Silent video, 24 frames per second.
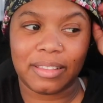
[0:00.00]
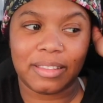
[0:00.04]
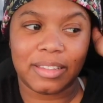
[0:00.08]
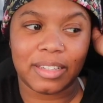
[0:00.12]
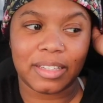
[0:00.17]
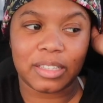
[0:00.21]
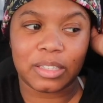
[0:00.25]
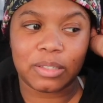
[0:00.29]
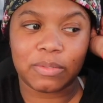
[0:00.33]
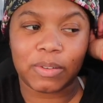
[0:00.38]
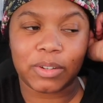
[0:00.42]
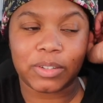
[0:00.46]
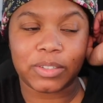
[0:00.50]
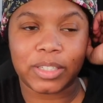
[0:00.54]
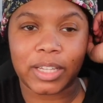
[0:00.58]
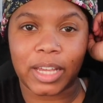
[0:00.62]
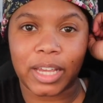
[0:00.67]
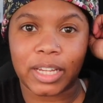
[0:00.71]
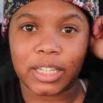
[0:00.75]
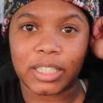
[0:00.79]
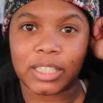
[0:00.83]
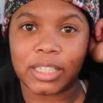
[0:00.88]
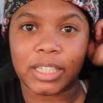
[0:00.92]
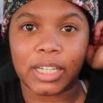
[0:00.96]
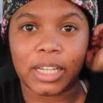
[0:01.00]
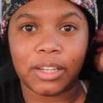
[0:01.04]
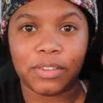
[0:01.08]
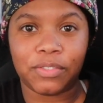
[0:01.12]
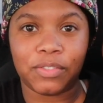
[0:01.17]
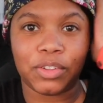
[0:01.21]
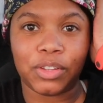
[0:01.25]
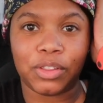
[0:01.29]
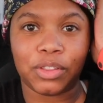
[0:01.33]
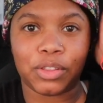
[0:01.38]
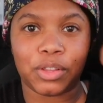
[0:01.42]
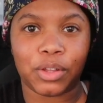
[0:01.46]
this rotation,
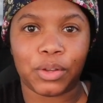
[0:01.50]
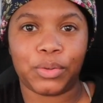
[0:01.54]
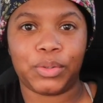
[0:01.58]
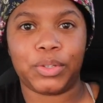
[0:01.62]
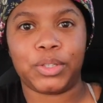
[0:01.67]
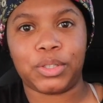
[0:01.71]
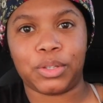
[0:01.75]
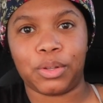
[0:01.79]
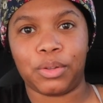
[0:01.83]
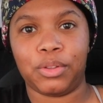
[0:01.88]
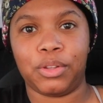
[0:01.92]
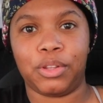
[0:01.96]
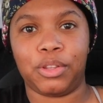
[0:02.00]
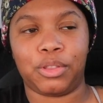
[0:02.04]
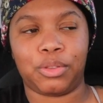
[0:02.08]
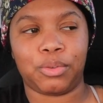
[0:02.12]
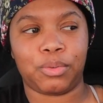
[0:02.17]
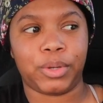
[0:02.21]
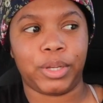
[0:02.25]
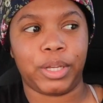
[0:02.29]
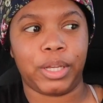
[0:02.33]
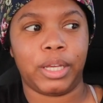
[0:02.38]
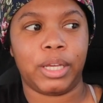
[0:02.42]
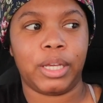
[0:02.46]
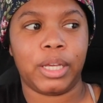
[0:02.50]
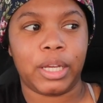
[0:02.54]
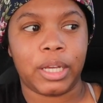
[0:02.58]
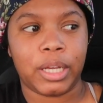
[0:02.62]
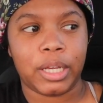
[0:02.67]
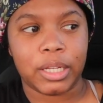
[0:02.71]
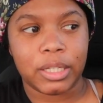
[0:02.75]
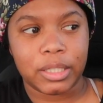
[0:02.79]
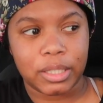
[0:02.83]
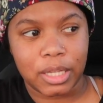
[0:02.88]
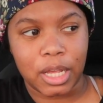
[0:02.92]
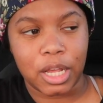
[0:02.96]
even though it's only three
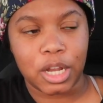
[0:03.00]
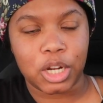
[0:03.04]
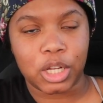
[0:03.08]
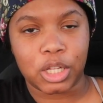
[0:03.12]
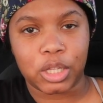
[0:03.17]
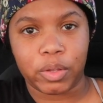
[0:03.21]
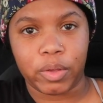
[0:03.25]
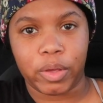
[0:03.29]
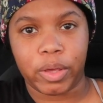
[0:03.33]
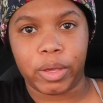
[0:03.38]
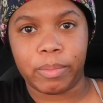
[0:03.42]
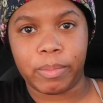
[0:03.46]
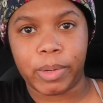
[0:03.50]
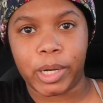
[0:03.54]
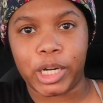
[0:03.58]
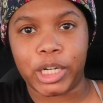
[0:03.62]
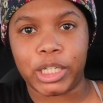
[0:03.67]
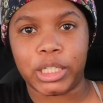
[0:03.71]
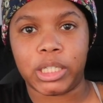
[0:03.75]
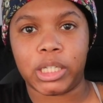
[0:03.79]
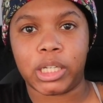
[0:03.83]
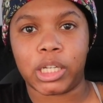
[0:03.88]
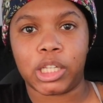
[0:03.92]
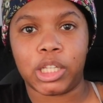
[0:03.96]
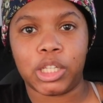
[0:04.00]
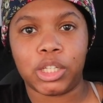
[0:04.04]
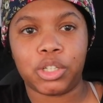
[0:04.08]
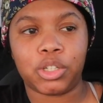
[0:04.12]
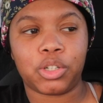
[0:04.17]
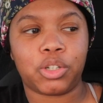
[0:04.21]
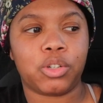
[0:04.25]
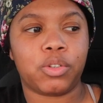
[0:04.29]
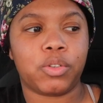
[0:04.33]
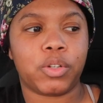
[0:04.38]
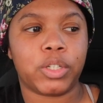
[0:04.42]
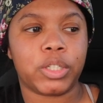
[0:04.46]
technical in person
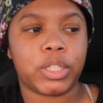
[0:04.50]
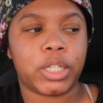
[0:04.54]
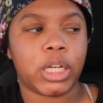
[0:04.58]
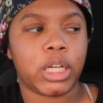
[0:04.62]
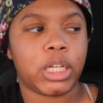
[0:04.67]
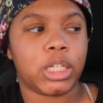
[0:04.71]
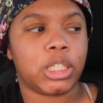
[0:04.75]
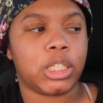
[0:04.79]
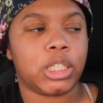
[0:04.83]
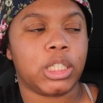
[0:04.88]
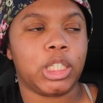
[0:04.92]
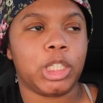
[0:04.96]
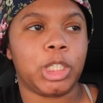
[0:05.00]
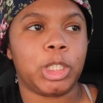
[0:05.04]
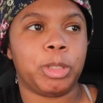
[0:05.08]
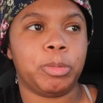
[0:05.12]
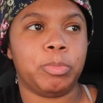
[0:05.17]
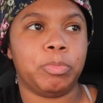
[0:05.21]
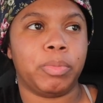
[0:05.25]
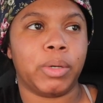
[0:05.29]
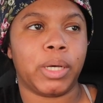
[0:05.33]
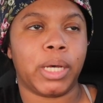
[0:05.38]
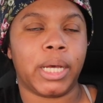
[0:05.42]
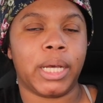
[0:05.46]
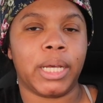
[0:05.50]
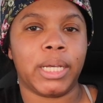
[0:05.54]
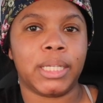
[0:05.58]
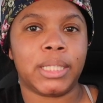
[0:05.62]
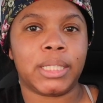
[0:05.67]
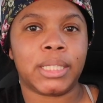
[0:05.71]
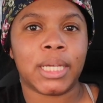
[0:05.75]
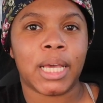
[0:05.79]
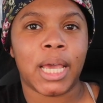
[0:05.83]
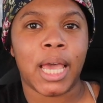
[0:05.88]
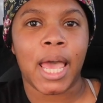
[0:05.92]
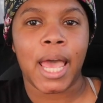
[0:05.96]
clinical rotations, but
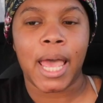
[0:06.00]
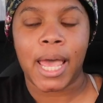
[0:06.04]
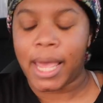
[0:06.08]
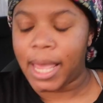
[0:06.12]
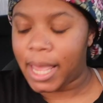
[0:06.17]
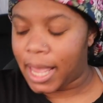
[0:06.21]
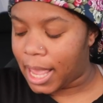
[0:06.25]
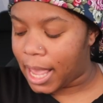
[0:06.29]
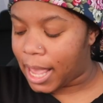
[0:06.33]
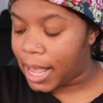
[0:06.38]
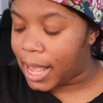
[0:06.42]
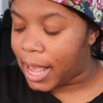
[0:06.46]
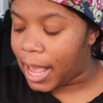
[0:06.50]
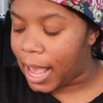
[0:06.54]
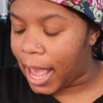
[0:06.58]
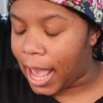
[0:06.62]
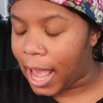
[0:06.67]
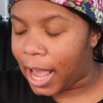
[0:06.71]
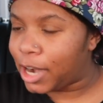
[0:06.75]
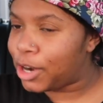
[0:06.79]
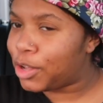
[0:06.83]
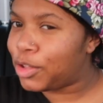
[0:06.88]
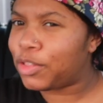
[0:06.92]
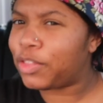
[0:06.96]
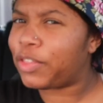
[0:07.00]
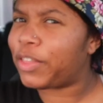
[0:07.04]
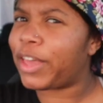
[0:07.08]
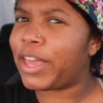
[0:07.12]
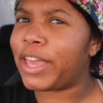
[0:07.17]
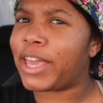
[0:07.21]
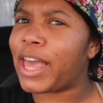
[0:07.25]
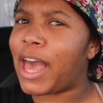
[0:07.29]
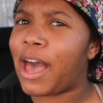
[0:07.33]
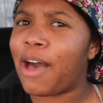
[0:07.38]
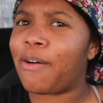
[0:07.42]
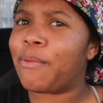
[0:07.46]
I don't
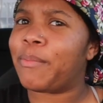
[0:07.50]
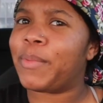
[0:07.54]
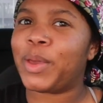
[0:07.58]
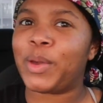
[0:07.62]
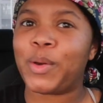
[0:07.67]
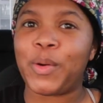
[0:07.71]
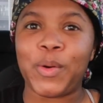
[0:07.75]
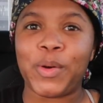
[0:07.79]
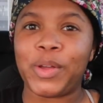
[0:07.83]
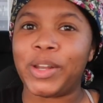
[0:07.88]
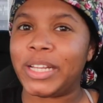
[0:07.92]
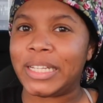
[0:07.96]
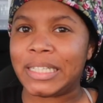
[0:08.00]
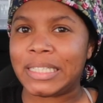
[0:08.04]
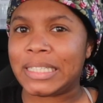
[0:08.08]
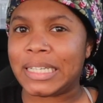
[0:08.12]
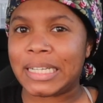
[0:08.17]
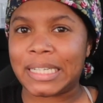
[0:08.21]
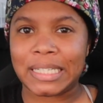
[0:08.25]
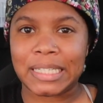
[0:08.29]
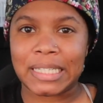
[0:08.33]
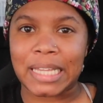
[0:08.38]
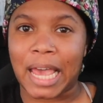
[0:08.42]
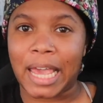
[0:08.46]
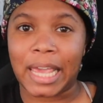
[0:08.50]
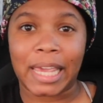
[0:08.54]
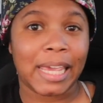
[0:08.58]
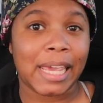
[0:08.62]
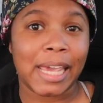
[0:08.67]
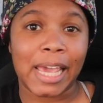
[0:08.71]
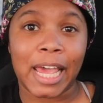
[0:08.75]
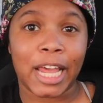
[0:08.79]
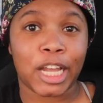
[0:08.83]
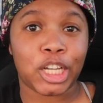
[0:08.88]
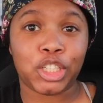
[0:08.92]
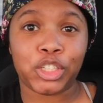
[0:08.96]
think I'll be going into
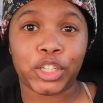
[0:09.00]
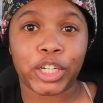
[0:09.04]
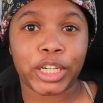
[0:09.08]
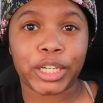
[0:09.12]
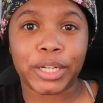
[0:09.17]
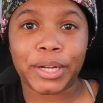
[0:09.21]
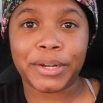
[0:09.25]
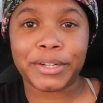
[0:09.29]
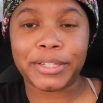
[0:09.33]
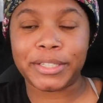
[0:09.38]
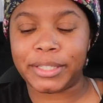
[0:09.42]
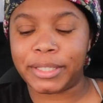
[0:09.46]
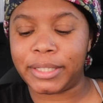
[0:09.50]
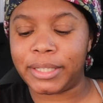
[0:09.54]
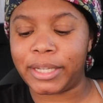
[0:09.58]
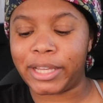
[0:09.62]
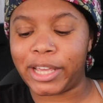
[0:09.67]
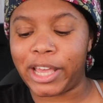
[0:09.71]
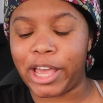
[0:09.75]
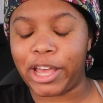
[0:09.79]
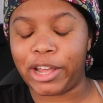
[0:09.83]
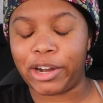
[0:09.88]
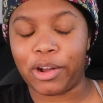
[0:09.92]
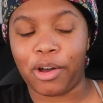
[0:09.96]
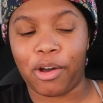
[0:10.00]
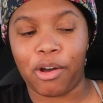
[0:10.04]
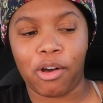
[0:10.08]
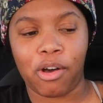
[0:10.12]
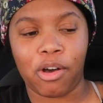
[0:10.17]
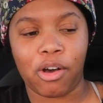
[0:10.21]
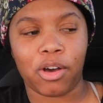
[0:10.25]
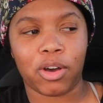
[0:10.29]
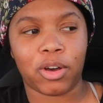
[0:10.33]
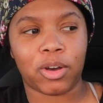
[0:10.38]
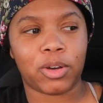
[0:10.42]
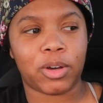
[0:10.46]
psychiatric nursing at
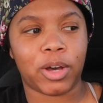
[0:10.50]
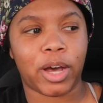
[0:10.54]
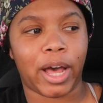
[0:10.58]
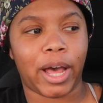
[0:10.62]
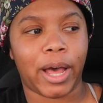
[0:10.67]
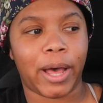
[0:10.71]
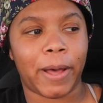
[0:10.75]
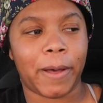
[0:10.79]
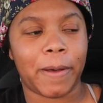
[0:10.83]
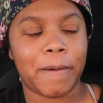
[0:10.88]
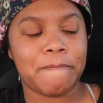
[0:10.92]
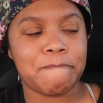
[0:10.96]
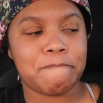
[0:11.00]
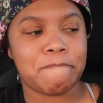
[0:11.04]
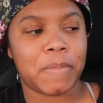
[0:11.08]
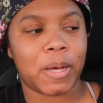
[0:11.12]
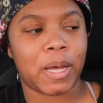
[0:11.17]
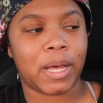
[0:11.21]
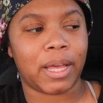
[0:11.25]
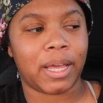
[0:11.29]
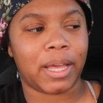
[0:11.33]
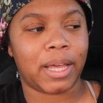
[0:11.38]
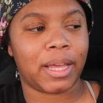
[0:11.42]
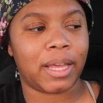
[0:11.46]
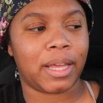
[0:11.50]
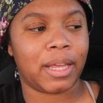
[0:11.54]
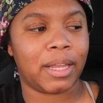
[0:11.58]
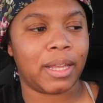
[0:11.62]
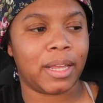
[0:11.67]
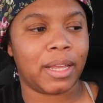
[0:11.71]
all. Um, I